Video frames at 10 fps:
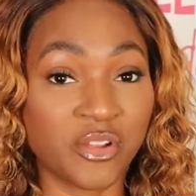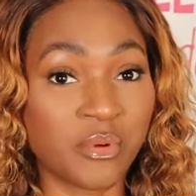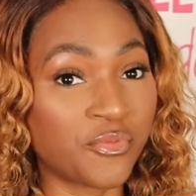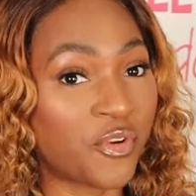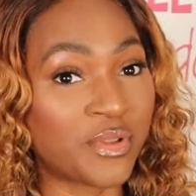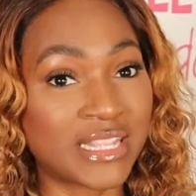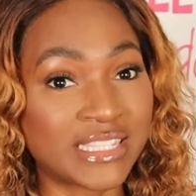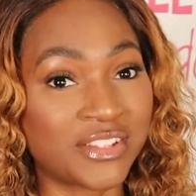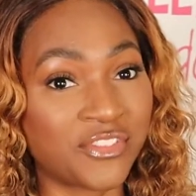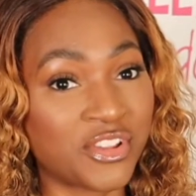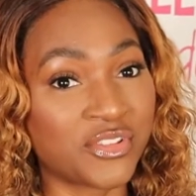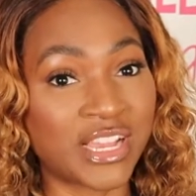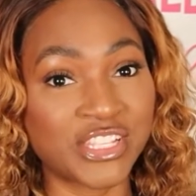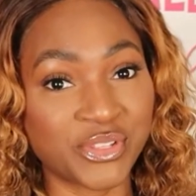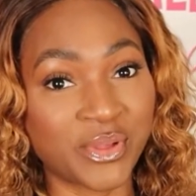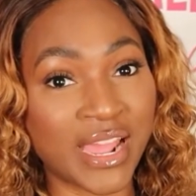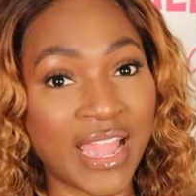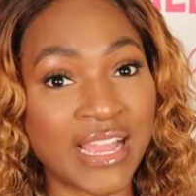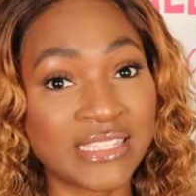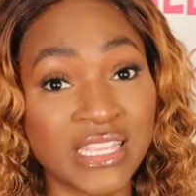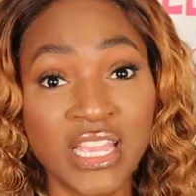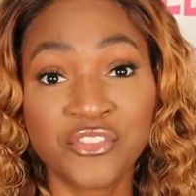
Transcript: But before we get into the video, you guys know what I ask.